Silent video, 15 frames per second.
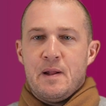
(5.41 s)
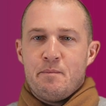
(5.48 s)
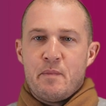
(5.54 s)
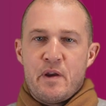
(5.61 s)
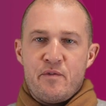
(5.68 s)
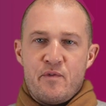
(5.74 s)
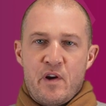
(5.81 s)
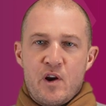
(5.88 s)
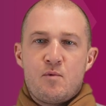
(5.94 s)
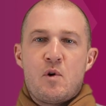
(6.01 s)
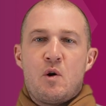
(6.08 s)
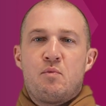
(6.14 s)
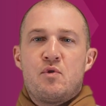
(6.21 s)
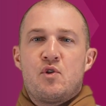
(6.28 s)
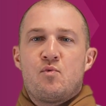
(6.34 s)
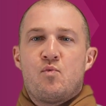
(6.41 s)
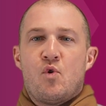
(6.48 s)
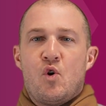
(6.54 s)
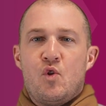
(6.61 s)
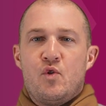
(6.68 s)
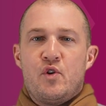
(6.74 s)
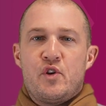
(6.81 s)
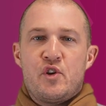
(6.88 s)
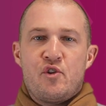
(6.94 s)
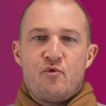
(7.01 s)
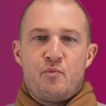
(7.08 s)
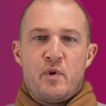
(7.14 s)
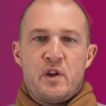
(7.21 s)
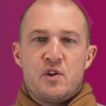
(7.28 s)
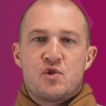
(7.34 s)
may very well be the one that
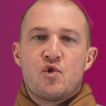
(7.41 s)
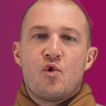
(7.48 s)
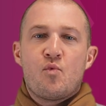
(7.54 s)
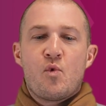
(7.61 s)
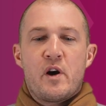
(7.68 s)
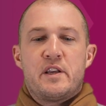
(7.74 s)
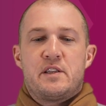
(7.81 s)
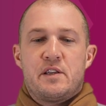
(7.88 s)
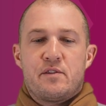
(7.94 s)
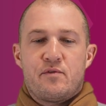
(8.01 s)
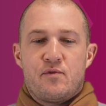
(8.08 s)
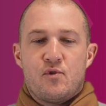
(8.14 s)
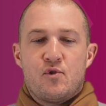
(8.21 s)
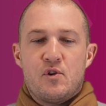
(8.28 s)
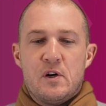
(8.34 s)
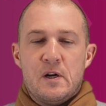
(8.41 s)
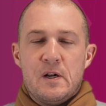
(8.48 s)
you've been sort of waiting for.